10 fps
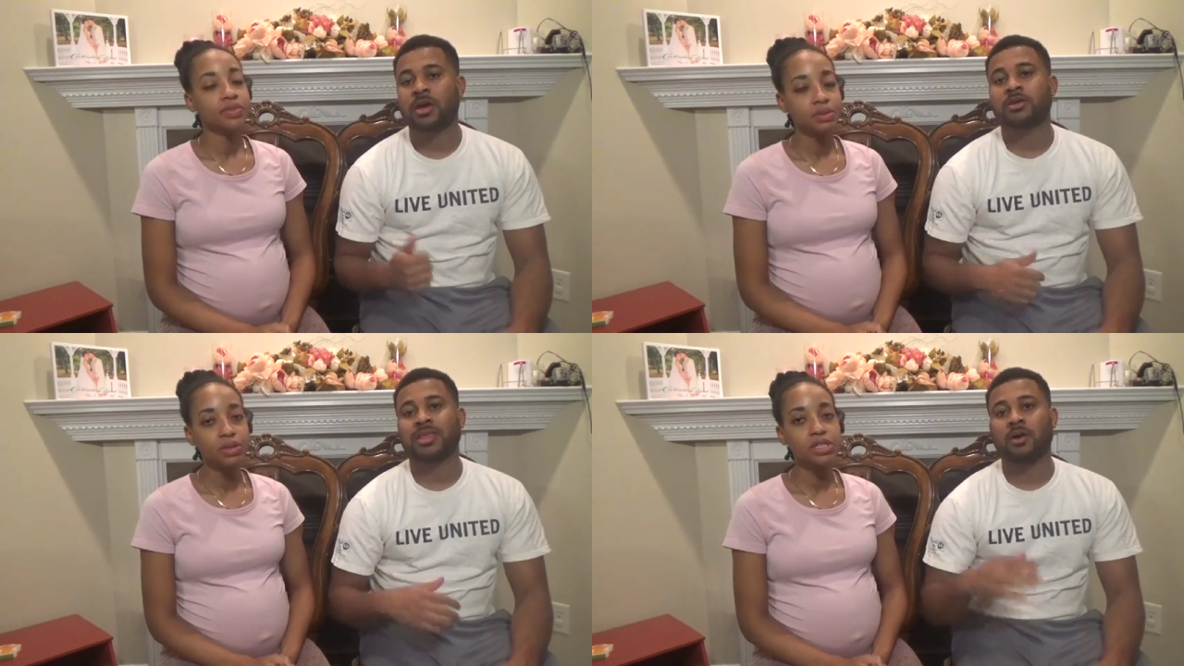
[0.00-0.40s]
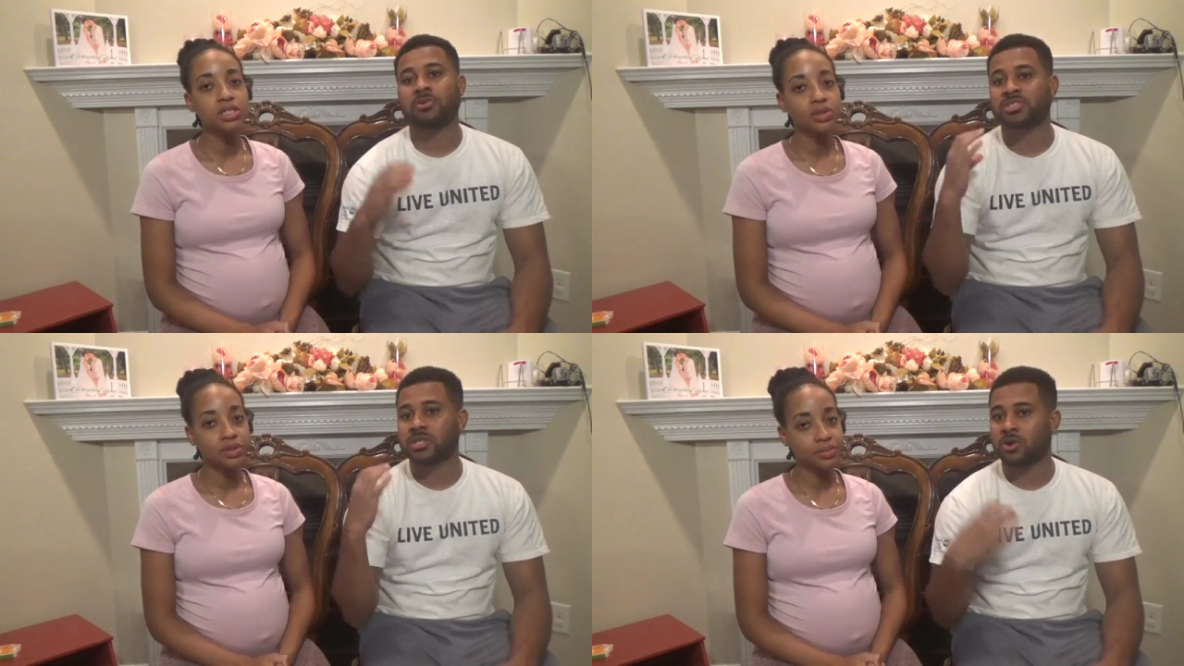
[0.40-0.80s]
Speaker 1: that would
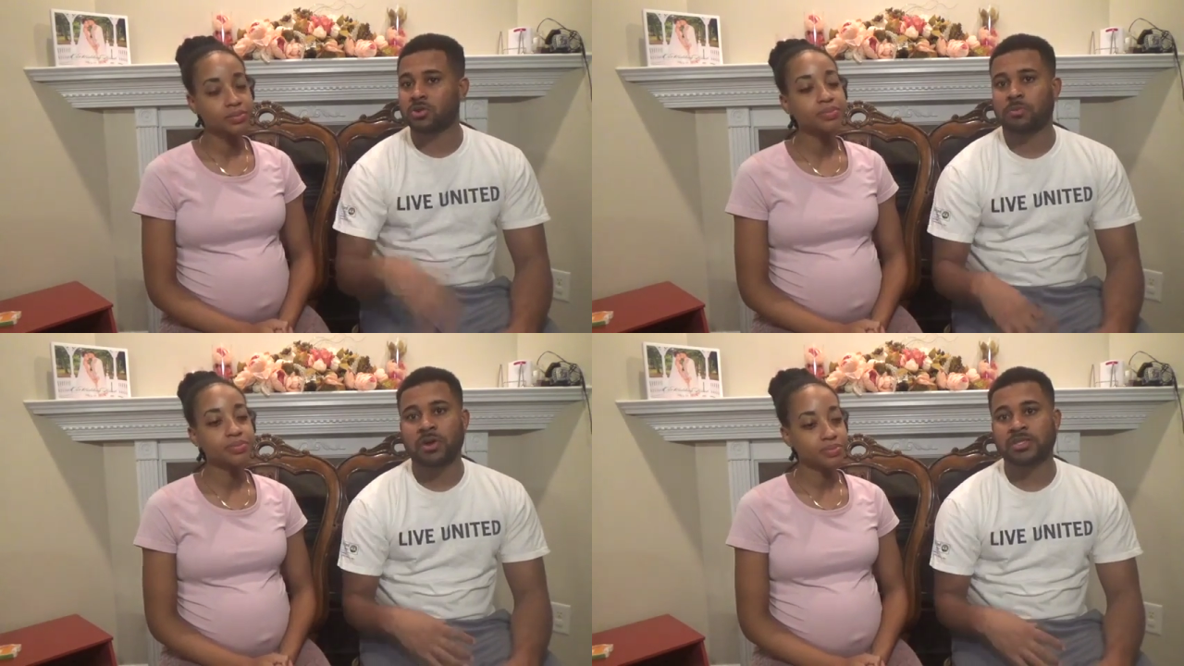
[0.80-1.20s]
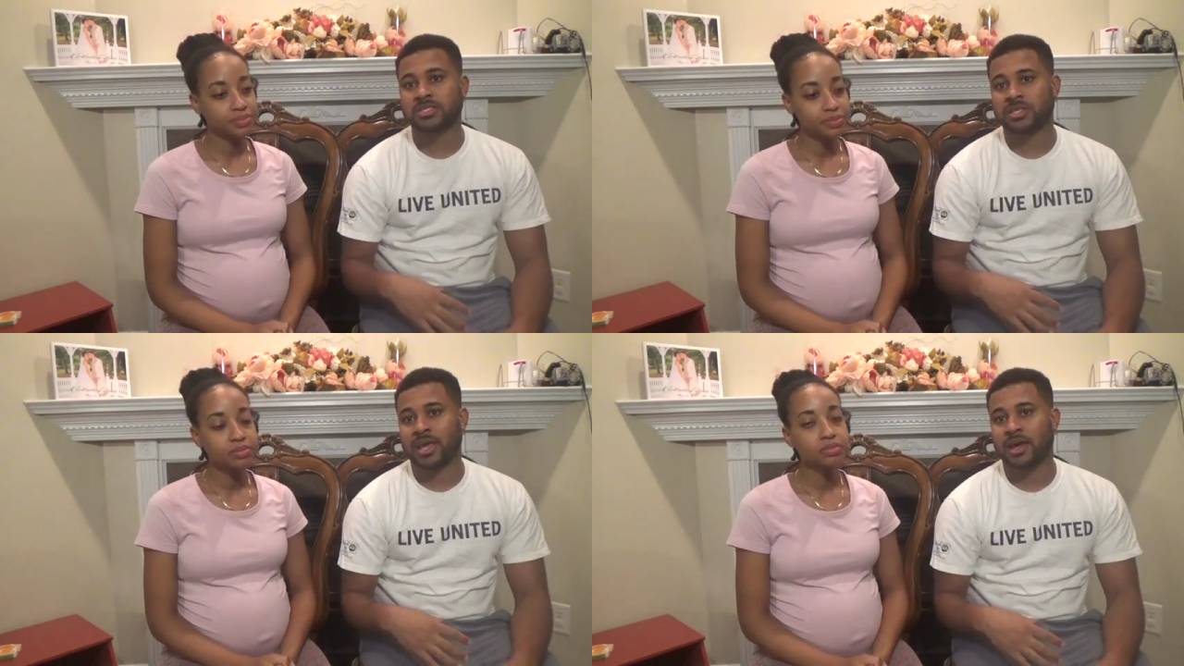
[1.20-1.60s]
have slowed the
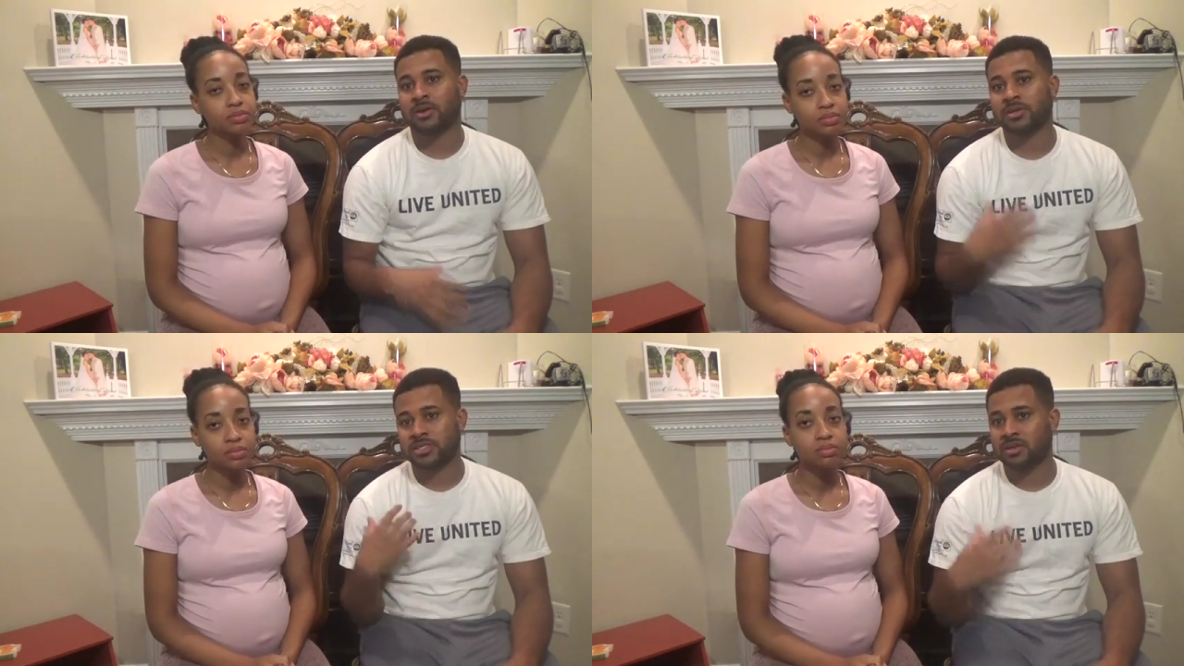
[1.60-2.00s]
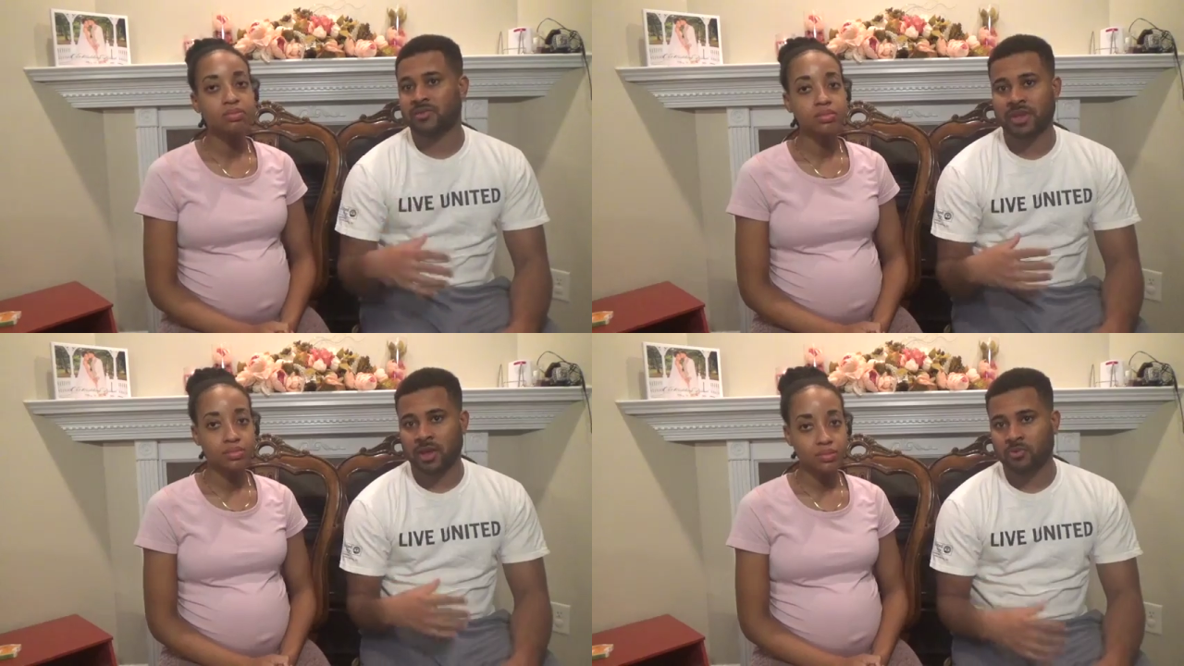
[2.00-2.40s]
pregnancy down and stuff
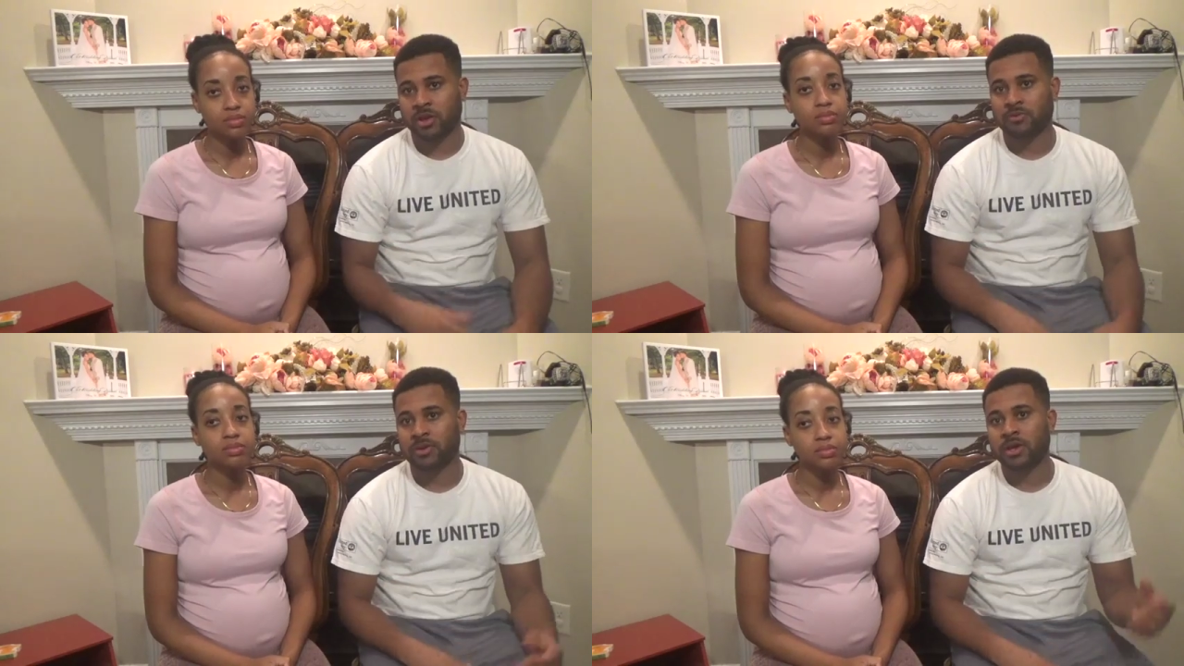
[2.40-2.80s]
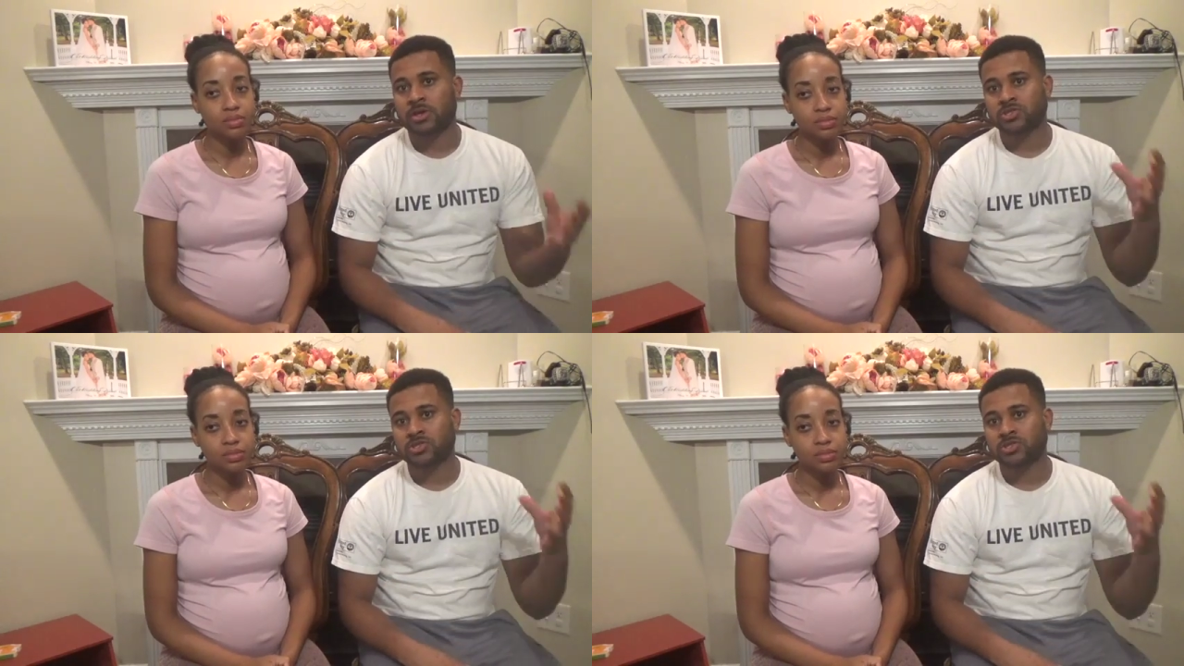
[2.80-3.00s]
like that that, whatever.